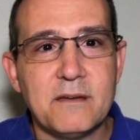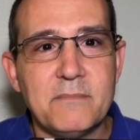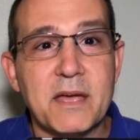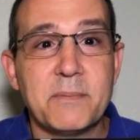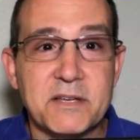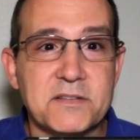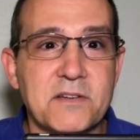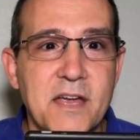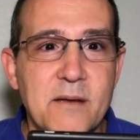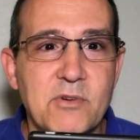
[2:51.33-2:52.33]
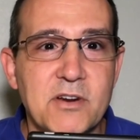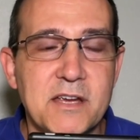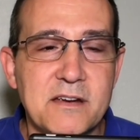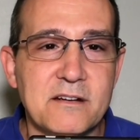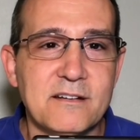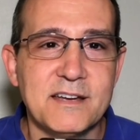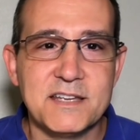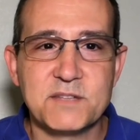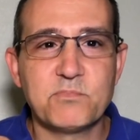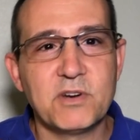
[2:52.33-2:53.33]
megapixel camera here
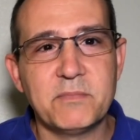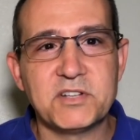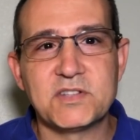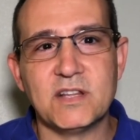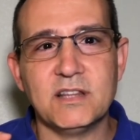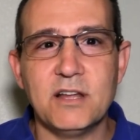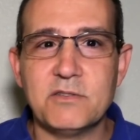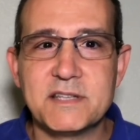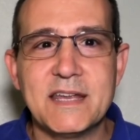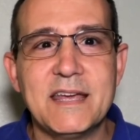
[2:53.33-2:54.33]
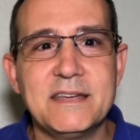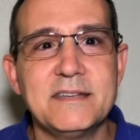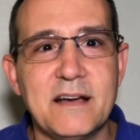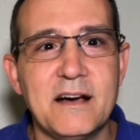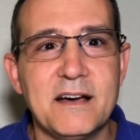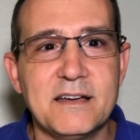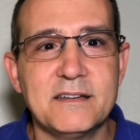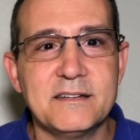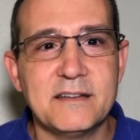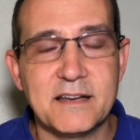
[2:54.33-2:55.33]
is pretty much the lowest end
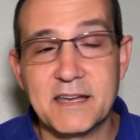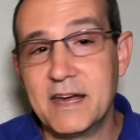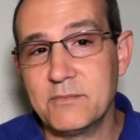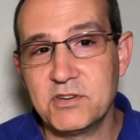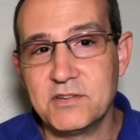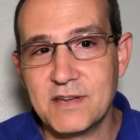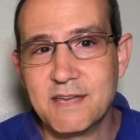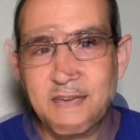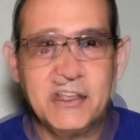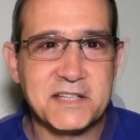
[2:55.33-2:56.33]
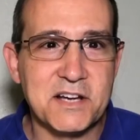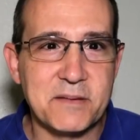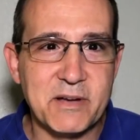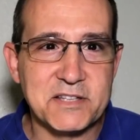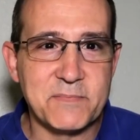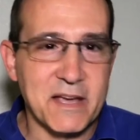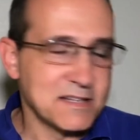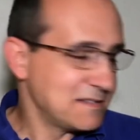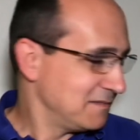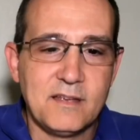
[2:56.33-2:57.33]
on a camera you can get. So let's talk about
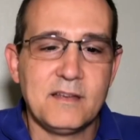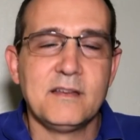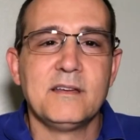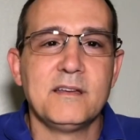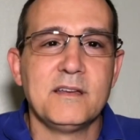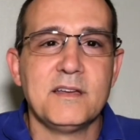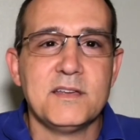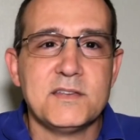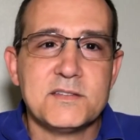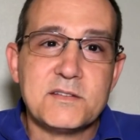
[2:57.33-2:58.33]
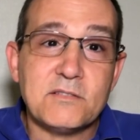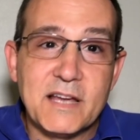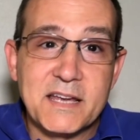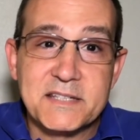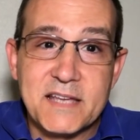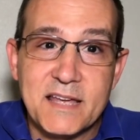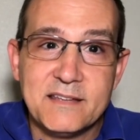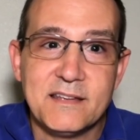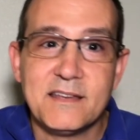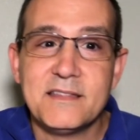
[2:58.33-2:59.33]
specs. So like I
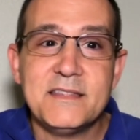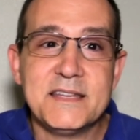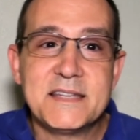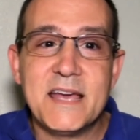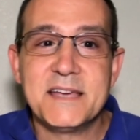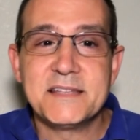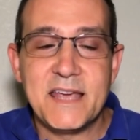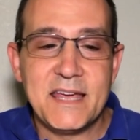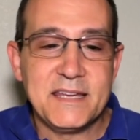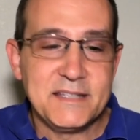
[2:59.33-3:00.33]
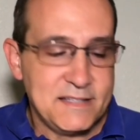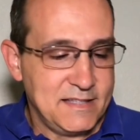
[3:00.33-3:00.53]
said, this has a